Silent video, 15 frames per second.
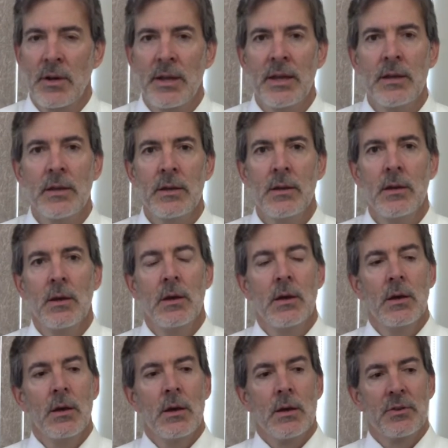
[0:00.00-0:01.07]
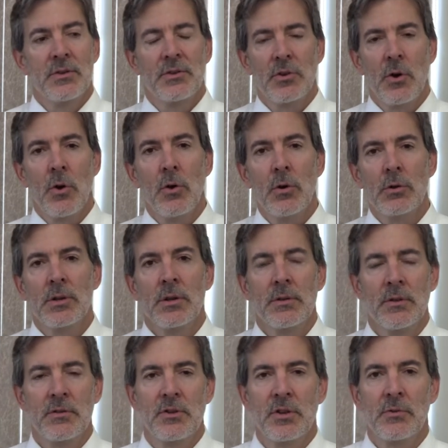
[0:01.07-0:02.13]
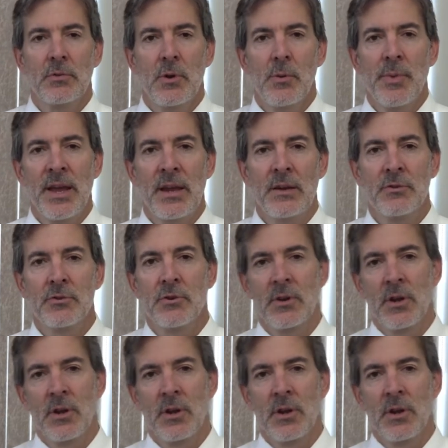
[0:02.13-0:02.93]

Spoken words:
He sold the general manager,